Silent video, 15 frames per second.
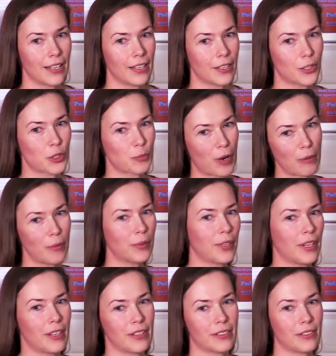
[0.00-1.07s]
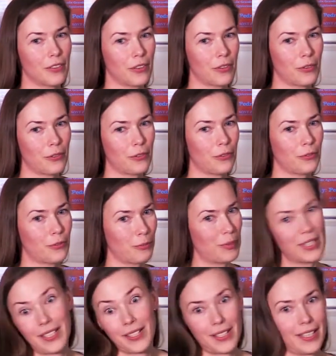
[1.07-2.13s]
It's probably, for
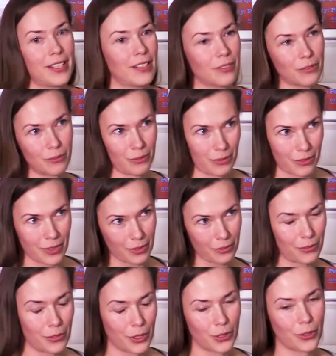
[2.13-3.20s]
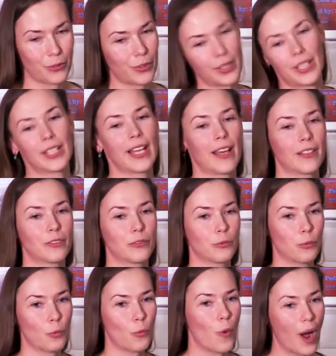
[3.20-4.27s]
me, since I didn't, you know, really get
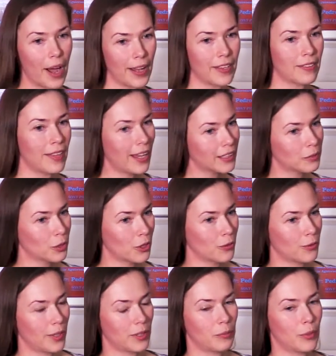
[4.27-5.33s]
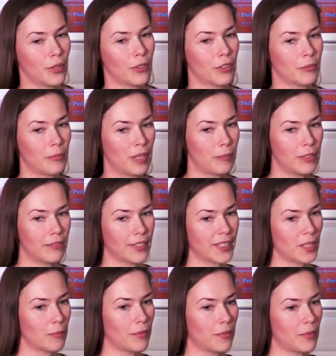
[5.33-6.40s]
why that concrete book, maybe there's
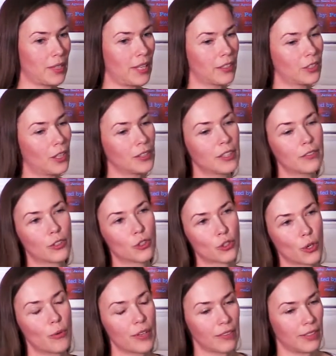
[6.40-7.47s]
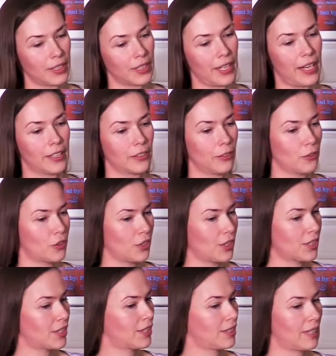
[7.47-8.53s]
some, like, not even showing the title,
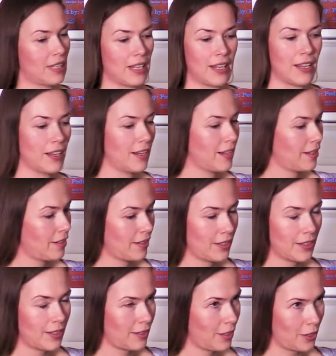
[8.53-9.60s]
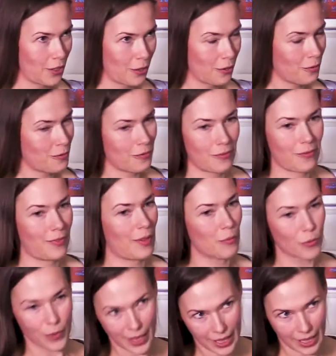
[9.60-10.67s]
just, you know,
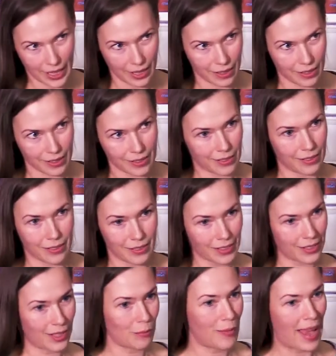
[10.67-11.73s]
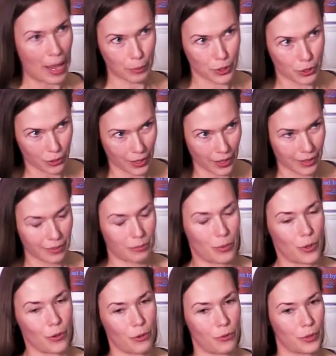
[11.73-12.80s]
them reading some abstract
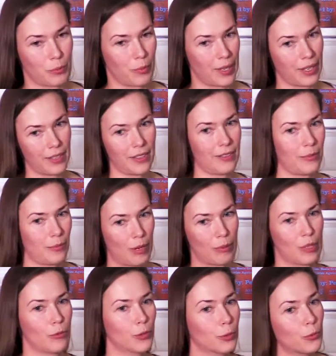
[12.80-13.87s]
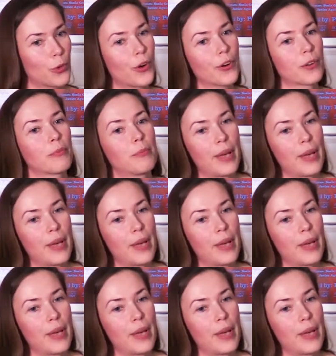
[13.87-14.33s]
book would be, probably would work